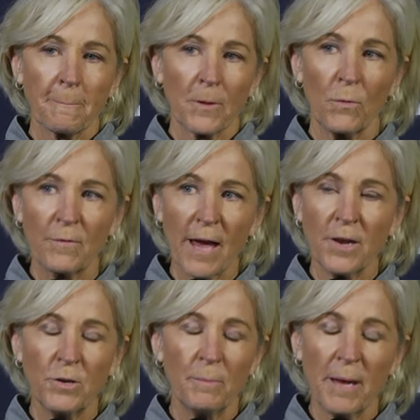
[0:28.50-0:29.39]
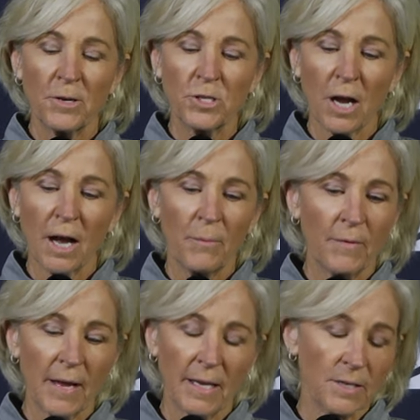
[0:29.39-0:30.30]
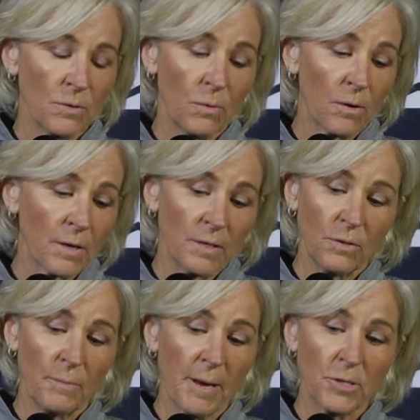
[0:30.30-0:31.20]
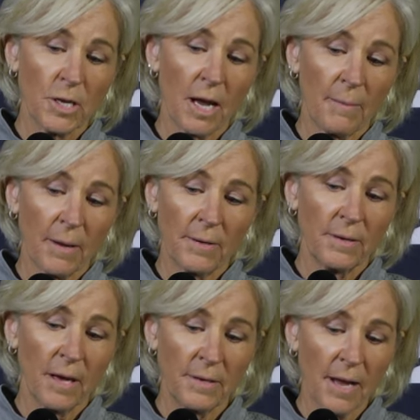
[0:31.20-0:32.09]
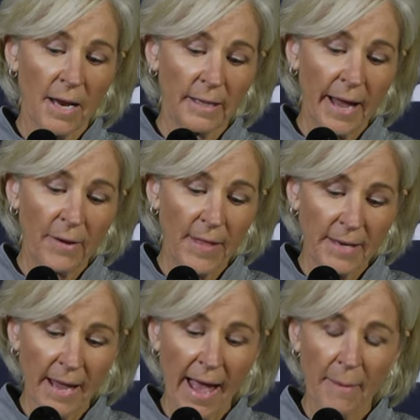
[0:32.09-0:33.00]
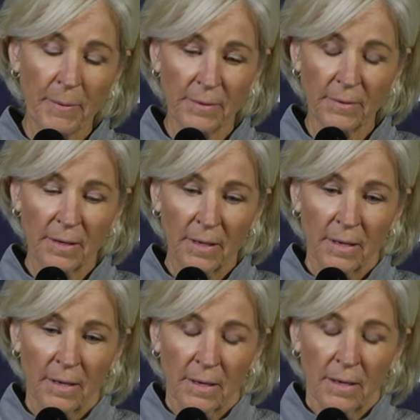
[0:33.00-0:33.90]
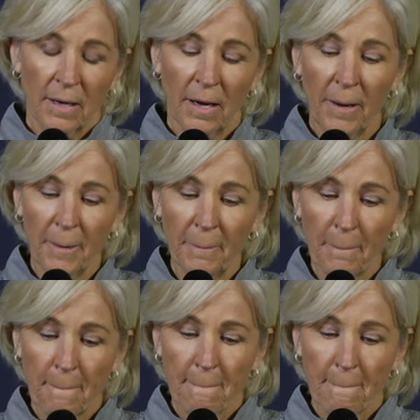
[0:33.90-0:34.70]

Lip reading: we've got to do a better job. We've got to get to work and do a better job on not allowing that to happen. And